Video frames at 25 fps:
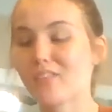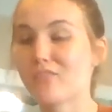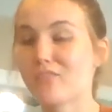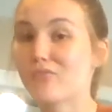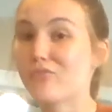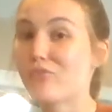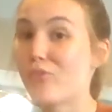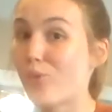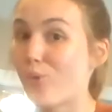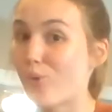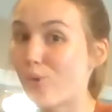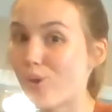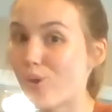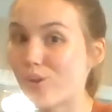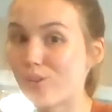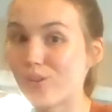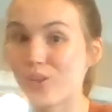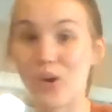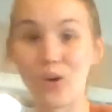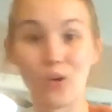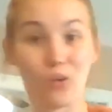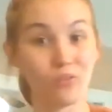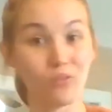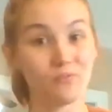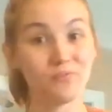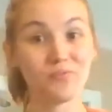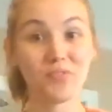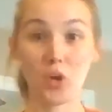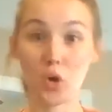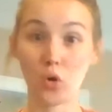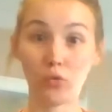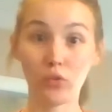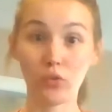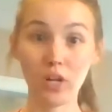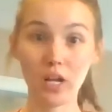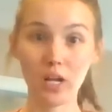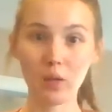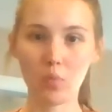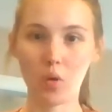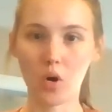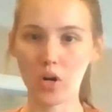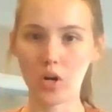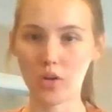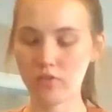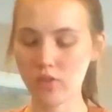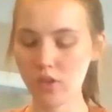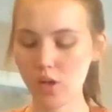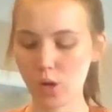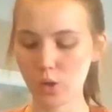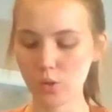for the overnight part
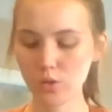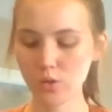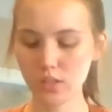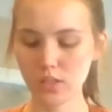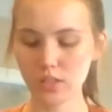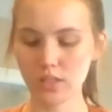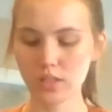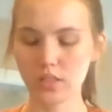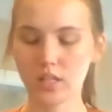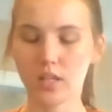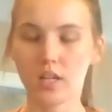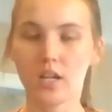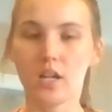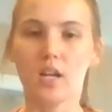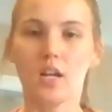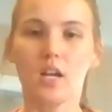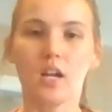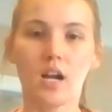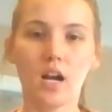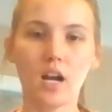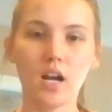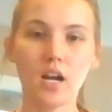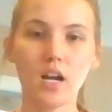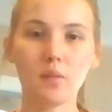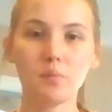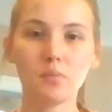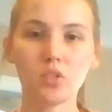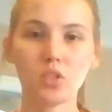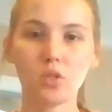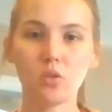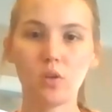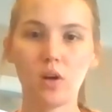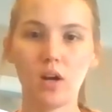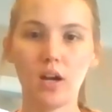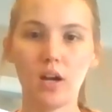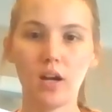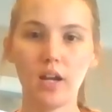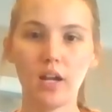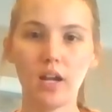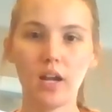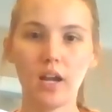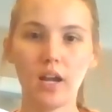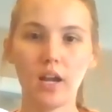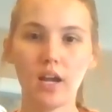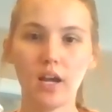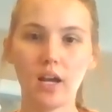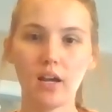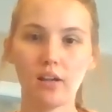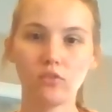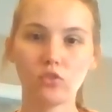of the oats. So I
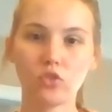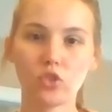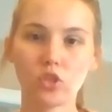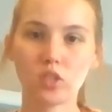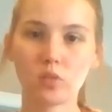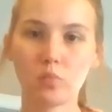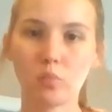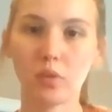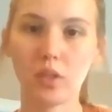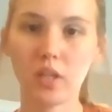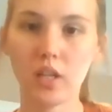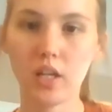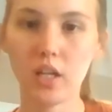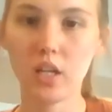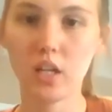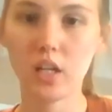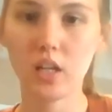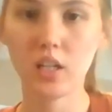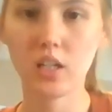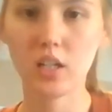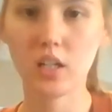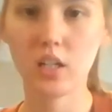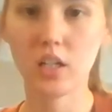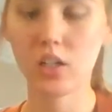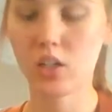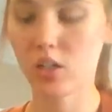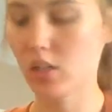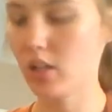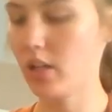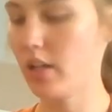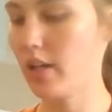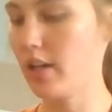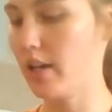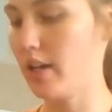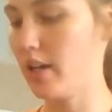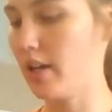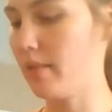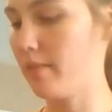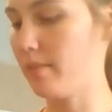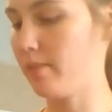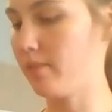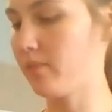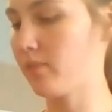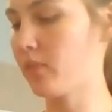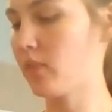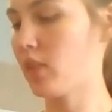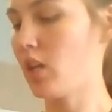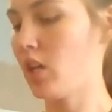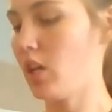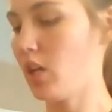have just plain
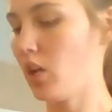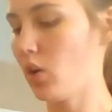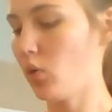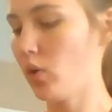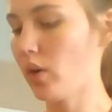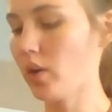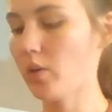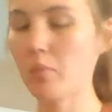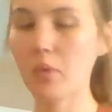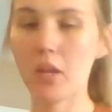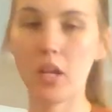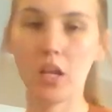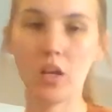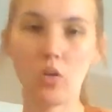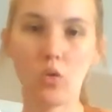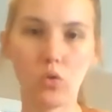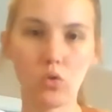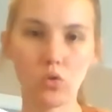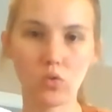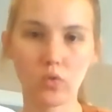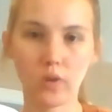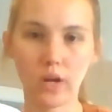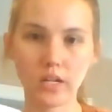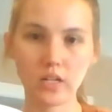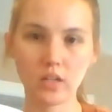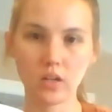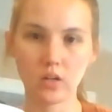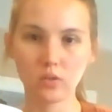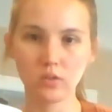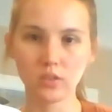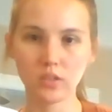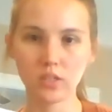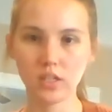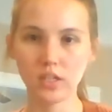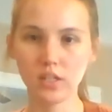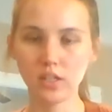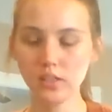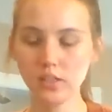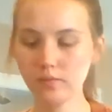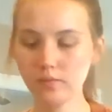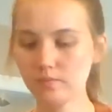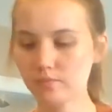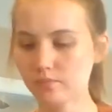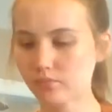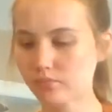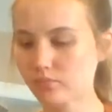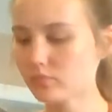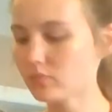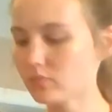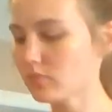quick minute whole grain oats here.
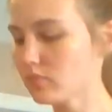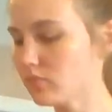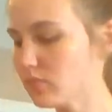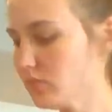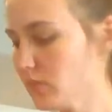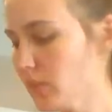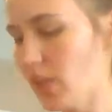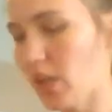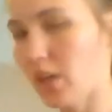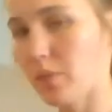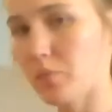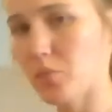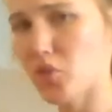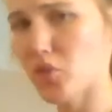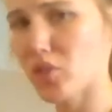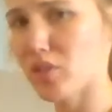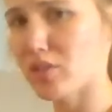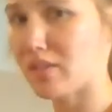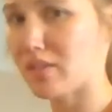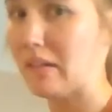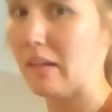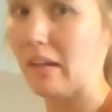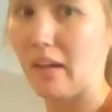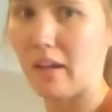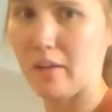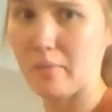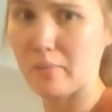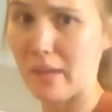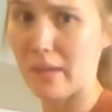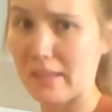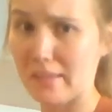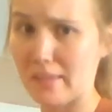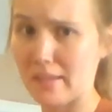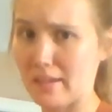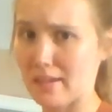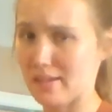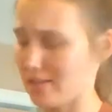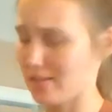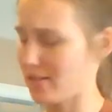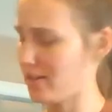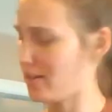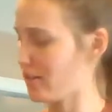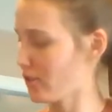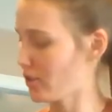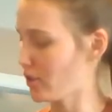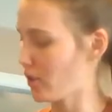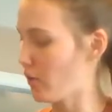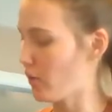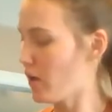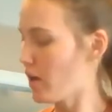I'm at the end here.
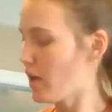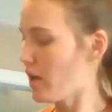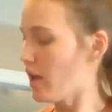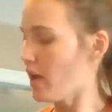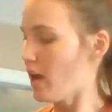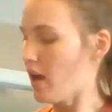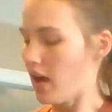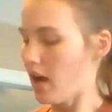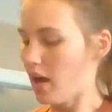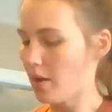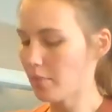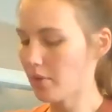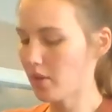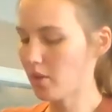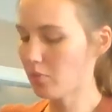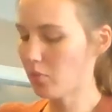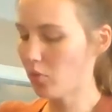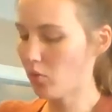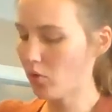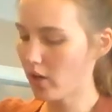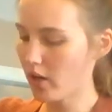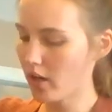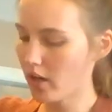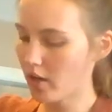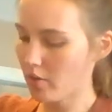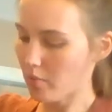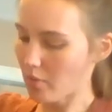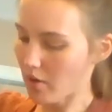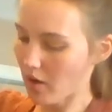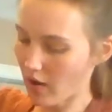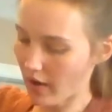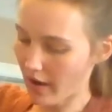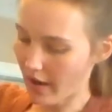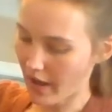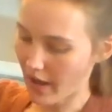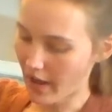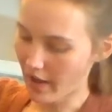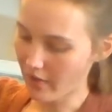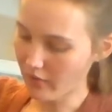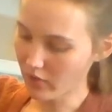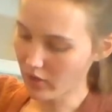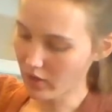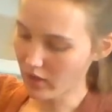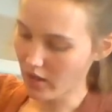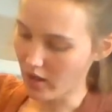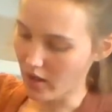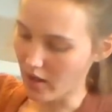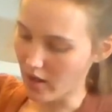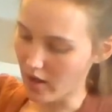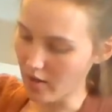So I'm going to pour in about half a
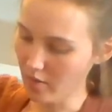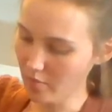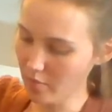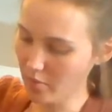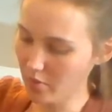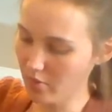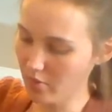cup